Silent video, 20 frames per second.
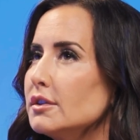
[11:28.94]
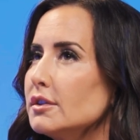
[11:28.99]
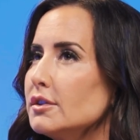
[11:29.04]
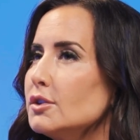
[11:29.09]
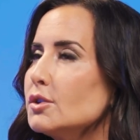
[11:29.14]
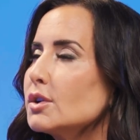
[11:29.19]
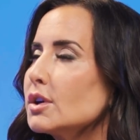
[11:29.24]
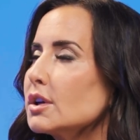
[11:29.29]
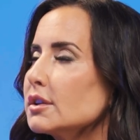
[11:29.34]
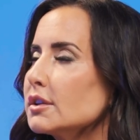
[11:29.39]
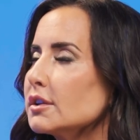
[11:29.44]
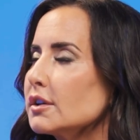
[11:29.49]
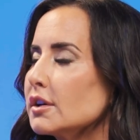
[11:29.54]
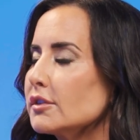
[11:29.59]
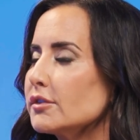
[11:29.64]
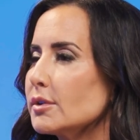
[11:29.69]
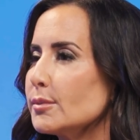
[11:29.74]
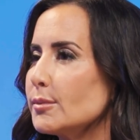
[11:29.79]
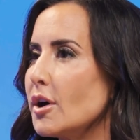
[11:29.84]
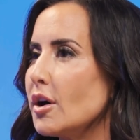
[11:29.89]
you can learn
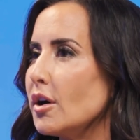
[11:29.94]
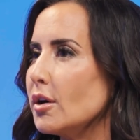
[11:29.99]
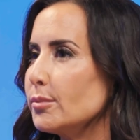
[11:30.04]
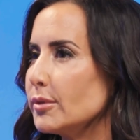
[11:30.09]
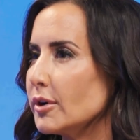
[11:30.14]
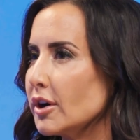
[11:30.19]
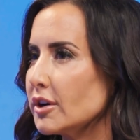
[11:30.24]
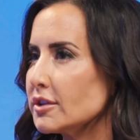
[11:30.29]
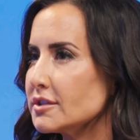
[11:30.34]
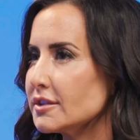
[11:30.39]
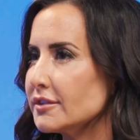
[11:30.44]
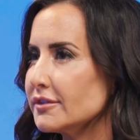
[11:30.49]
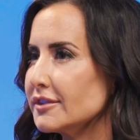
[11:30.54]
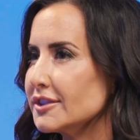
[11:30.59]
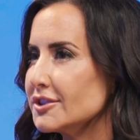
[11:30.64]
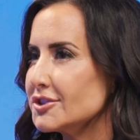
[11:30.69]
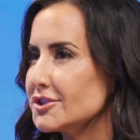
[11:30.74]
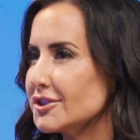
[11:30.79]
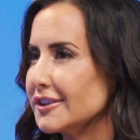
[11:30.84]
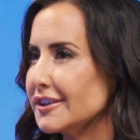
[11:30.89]
from all parts of the
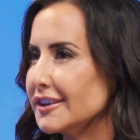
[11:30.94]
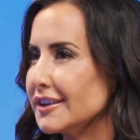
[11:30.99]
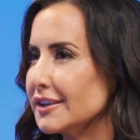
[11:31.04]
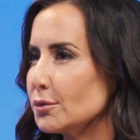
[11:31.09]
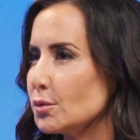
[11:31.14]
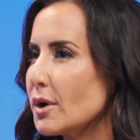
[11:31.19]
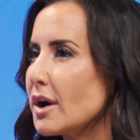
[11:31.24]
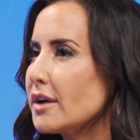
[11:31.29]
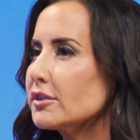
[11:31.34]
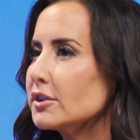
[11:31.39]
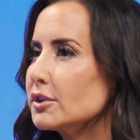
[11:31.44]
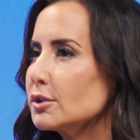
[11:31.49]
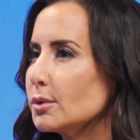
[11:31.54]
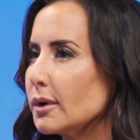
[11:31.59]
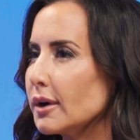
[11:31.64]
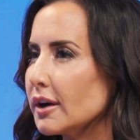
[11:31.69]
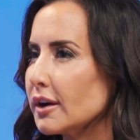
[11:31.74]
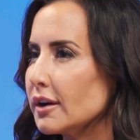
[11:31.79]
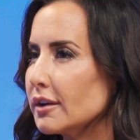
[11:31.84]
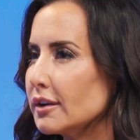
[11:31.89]
journey, wherever you
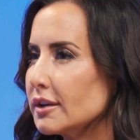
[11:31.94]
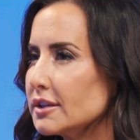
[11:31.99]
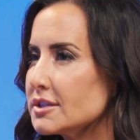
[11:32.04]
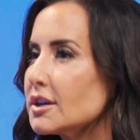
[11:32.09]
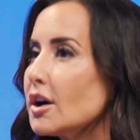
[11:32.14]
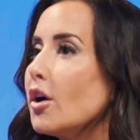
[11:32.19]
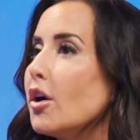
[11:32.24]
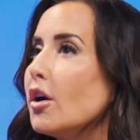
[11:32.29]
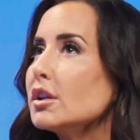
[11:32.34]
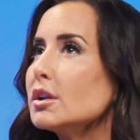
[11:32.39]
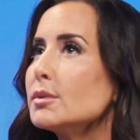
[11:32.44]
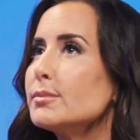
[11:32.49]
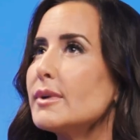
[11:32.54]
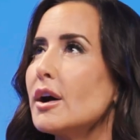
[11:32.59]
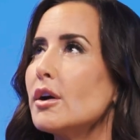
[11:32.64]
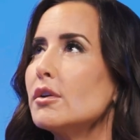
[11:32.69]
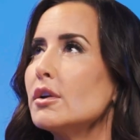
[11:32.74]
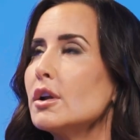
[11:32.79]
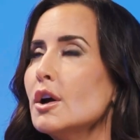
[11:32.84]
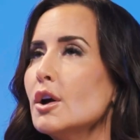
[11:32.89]
are. It's all
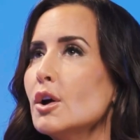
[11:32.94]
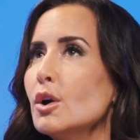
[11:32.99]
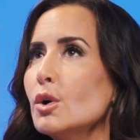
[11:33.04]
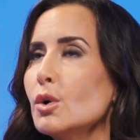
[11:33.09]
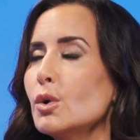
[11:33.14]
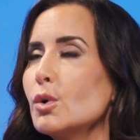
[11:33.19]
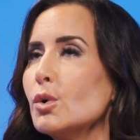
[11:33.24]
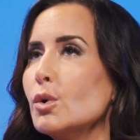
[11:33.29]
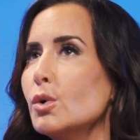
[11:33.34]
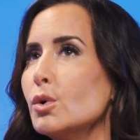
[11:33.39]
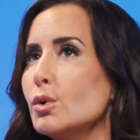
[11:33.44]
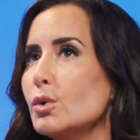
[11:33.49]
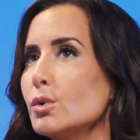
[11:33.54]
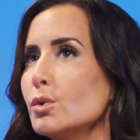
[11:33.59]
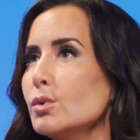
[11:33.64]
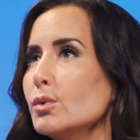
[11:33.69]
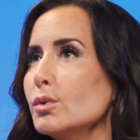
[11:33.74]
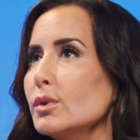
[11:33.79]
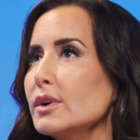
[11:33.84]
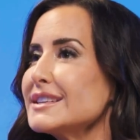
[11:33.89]
about
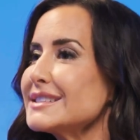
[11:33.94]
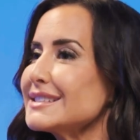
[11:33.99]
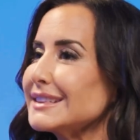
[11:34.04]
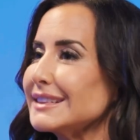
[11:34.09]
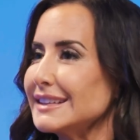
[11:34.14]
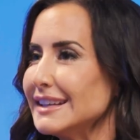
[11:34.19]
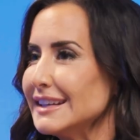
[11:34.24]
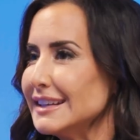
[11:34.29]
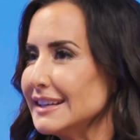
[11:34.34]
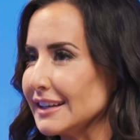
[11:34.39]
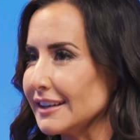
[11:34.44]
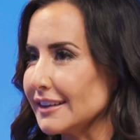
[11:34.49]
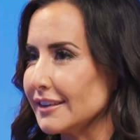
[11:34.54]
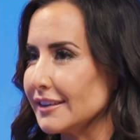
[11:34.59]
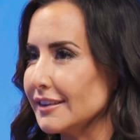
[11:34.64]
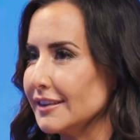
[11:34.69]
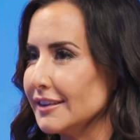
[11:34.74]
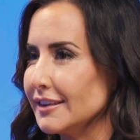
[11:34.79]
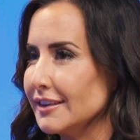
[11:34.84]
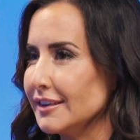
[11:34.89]
who is leading.
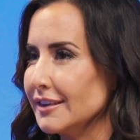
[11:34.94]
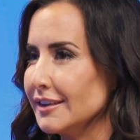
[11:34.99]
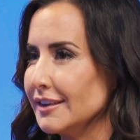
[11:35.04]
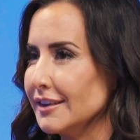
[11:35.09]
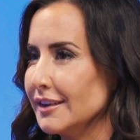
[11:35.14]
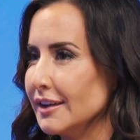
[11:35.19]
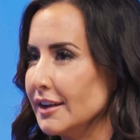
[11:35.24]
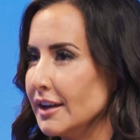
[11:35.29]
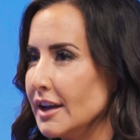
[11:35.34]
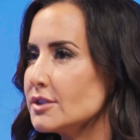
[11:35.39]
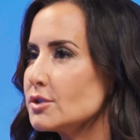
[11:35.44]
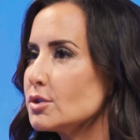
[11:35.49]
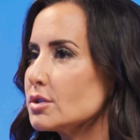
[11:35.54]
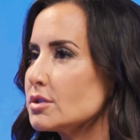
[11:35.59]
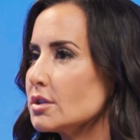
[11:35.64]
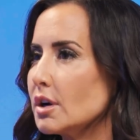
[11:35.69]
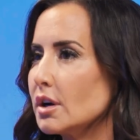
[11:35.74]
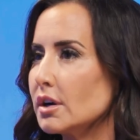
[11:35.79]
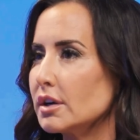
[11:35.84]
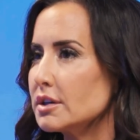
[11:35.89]
And so as
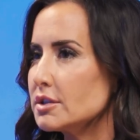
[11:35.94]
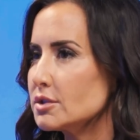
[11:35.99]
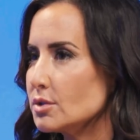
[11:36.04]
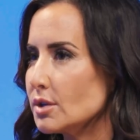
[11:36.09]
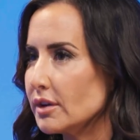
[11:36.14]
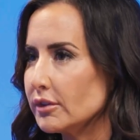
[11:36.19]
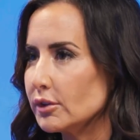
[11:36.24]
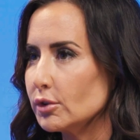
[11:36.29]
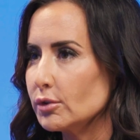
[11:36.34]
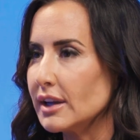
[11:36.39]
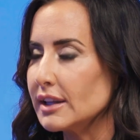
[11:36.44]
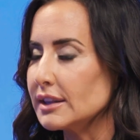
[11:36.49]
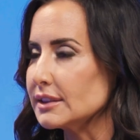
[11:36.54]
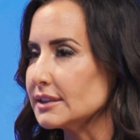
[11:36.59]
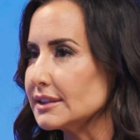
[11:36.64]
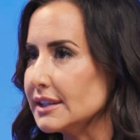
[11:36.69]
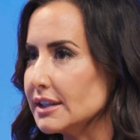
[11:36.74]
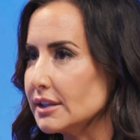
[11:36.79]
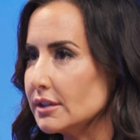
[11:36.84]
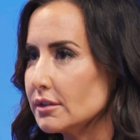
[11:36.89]
long as you have a great
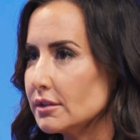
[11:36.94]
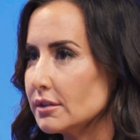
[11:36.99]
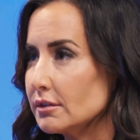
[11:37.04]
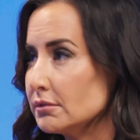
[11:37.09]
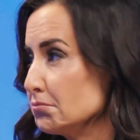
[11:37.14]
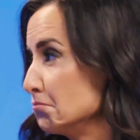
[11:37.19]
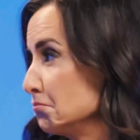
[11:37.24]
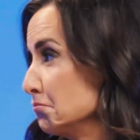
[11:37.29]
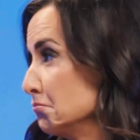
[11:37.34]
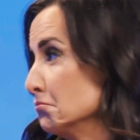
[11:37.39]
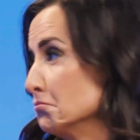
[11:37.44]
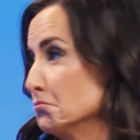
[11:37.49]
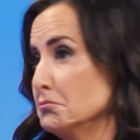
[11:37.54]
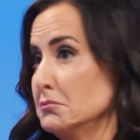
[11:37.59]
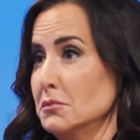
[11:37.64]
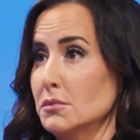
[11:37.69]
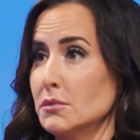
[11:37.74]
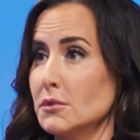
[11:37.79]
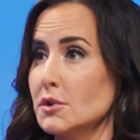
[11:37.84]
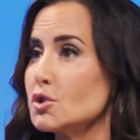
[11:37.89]
leader,
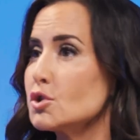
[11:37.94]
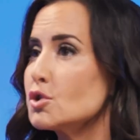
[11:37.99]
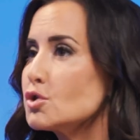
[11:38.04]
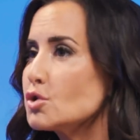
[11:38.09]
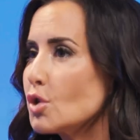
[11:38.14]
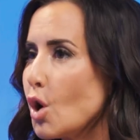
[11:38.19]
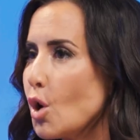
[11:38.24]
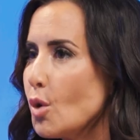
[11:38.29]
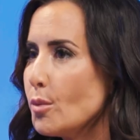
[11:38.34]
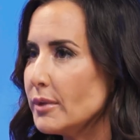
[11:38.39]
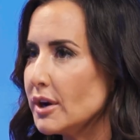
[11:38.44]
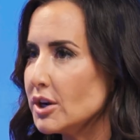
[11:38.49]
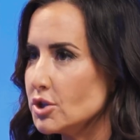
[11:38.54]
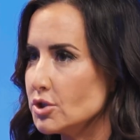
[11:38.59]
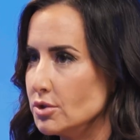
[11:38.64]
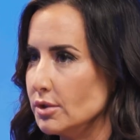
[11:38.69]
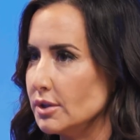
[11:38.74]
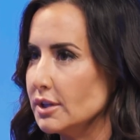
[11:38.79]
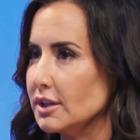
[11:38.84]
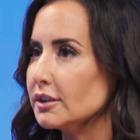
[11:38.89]
there's so much
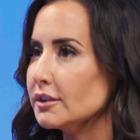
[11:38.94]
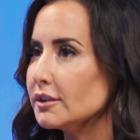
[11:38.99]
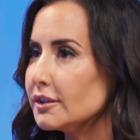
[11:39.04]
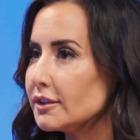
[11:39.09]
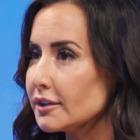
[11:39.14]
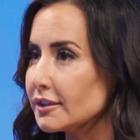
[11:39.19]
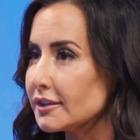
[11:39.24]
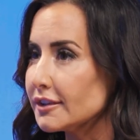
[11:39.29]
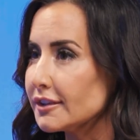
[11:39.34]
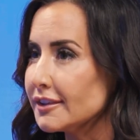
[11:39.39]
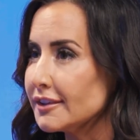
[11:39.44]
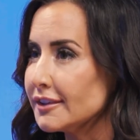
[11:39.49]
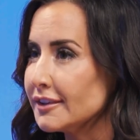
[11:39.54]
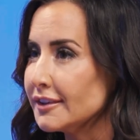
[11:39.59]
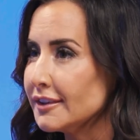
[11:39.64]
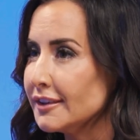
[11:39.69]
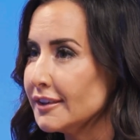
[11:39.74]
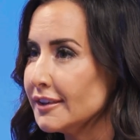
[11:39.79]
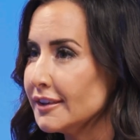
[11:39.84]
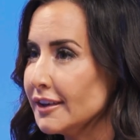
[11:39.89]
you can learn.
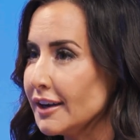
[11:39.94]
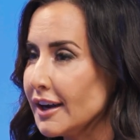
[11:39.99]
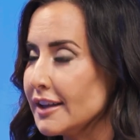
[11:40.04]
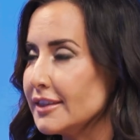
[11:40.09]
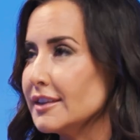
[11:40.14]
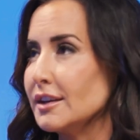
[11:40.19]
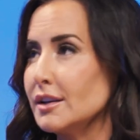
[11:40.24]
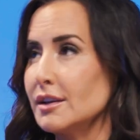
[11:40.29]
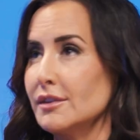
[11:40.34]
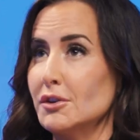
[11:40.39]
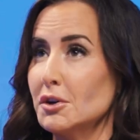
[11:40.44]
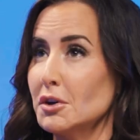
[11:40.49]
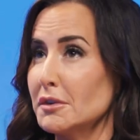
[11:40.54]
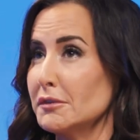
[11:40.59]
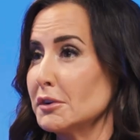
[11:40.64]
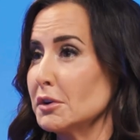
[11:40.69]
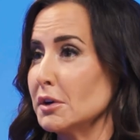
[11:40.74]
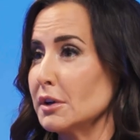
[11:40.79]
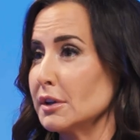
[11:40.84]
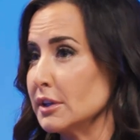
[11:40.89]
I think if you don't have
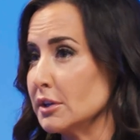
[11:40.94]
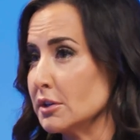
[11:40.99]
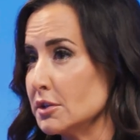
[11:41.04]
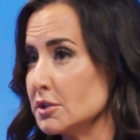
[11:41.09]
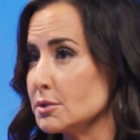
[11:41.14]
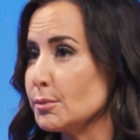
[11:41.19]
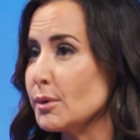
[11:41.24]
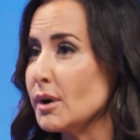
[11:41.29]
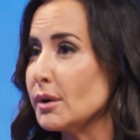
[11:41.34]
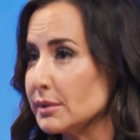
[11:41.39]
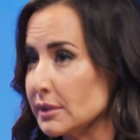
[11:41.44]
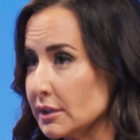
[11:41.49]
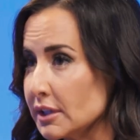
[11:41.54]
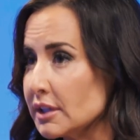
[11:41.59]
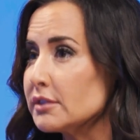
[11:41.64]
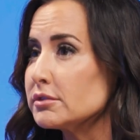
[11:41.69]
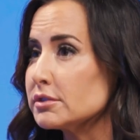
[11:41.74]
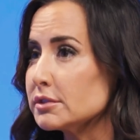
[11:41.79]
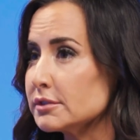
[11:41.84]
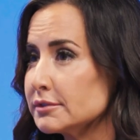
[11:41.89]
a great leader, you should probably
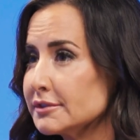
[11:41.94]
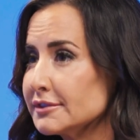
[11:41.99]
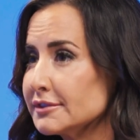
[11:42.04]
leave.